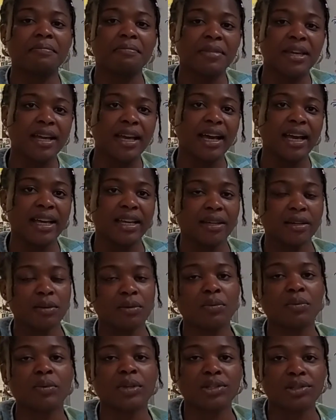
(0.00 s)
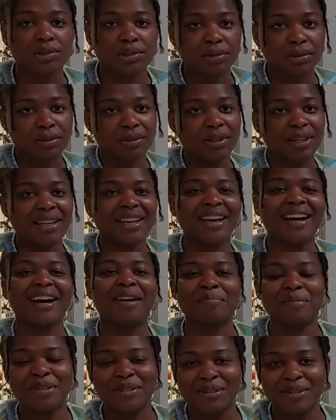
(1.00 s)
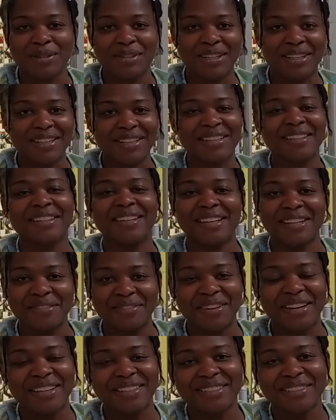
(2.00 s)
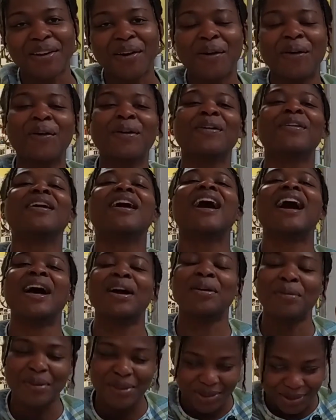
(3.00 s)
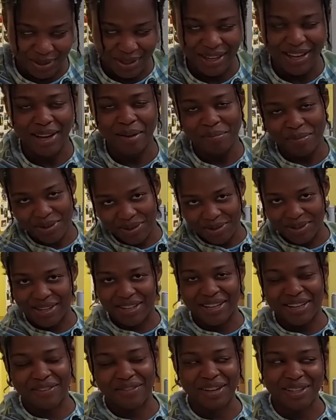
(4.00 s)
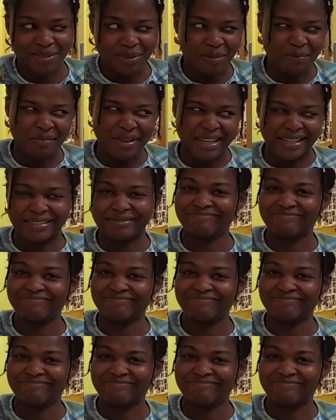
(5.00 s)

May I wish you a happy new year in advance, or I wish you a happy new year in advance, not me.